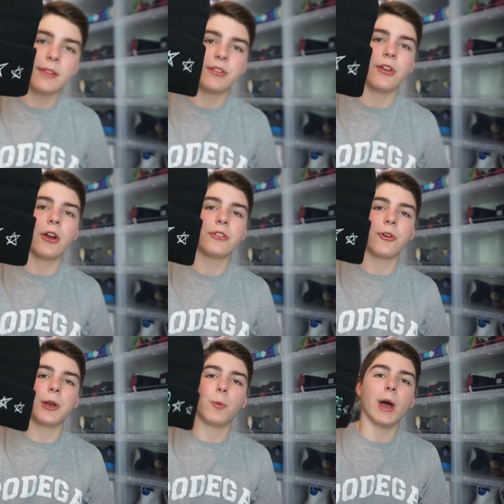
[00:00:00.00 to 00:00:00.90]
and the stars
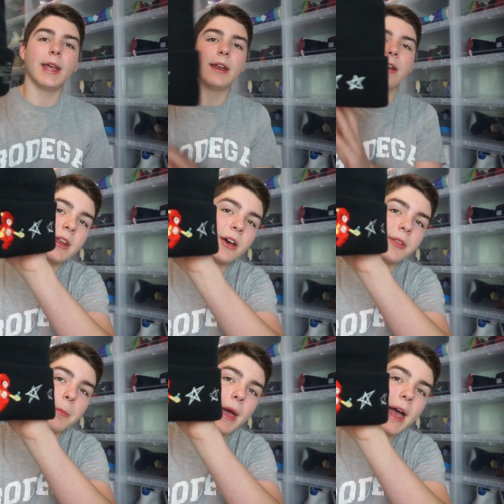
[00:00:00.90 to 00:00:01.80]
are in white. Then
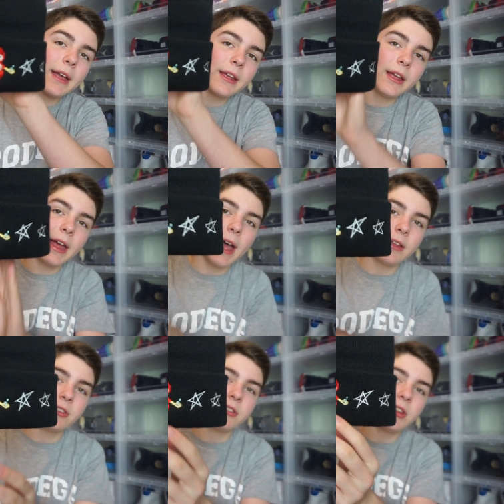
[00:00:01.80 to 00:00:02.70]
on the back, it
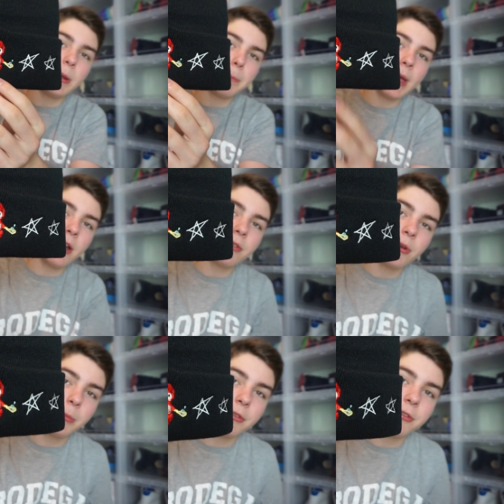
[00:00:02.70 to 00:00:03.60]
has the same bear
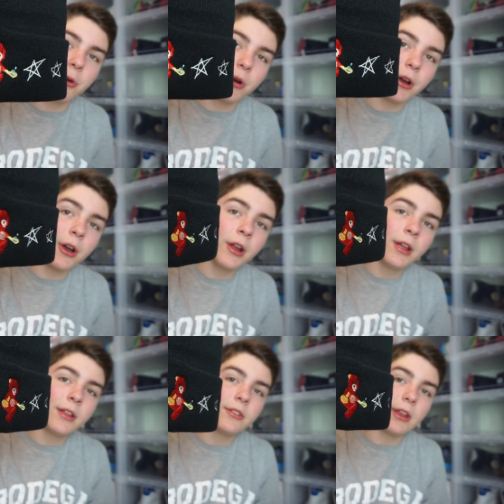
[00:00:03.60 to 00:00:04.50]
from before.
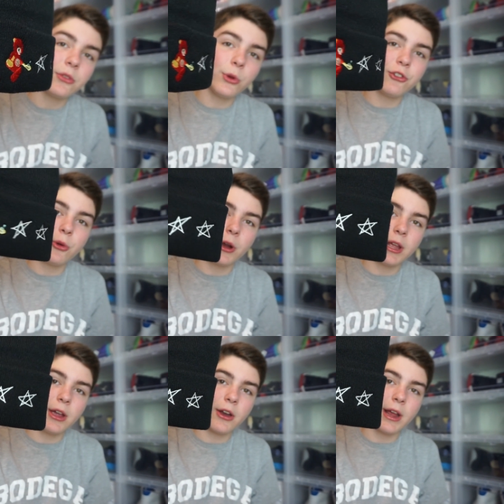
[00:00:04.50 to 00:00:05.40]
It says wish you were
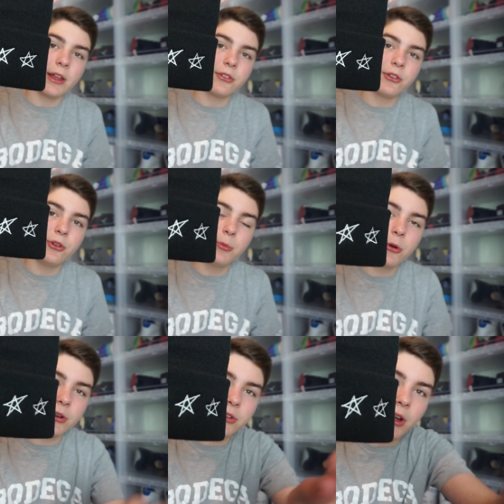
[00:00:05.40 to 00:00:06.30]
here and has two
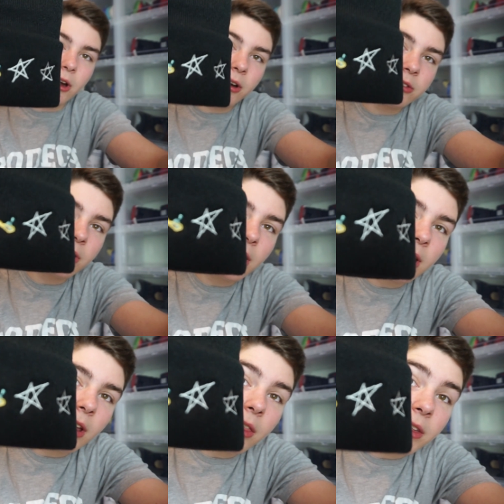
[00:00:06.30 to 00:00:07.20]
more stars.
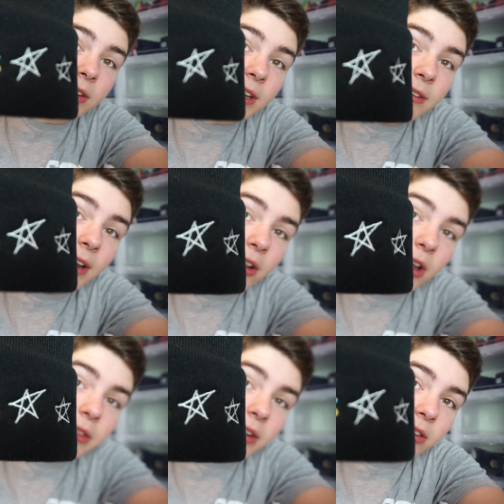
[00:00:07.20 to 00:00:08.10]
The detail
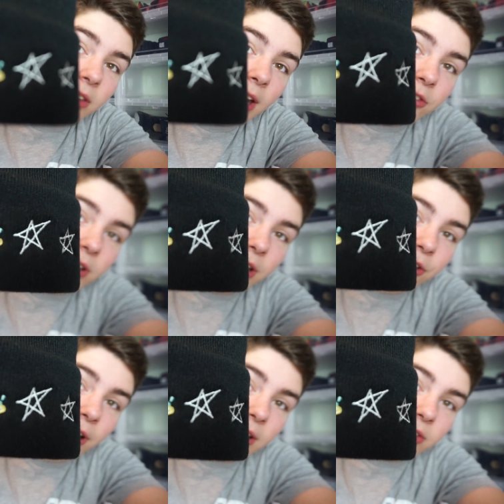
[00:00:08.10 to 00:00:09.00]
on this is actually
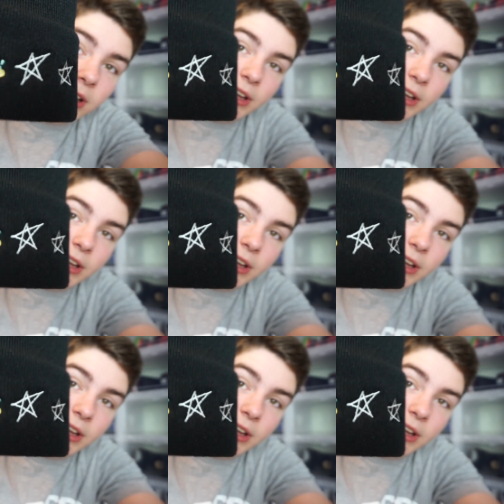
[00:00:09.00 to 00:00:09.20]
crazy.